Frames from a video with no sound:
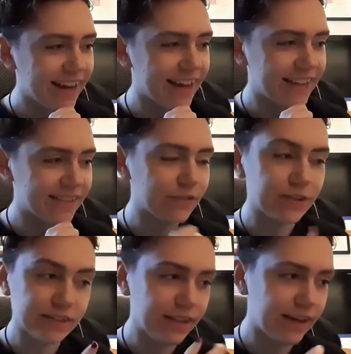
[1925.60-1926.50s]
and
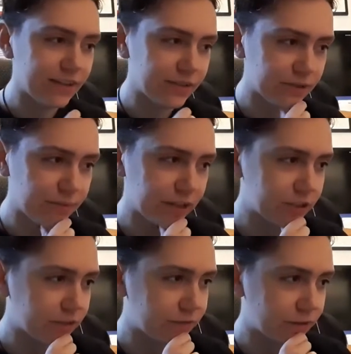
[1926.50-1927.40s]
obviously I took a
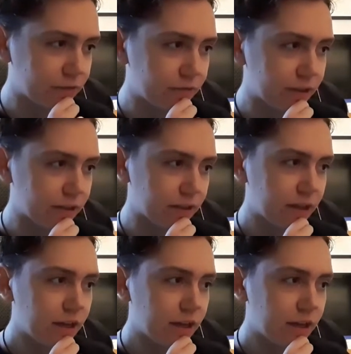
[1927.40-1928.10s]
picture in front of the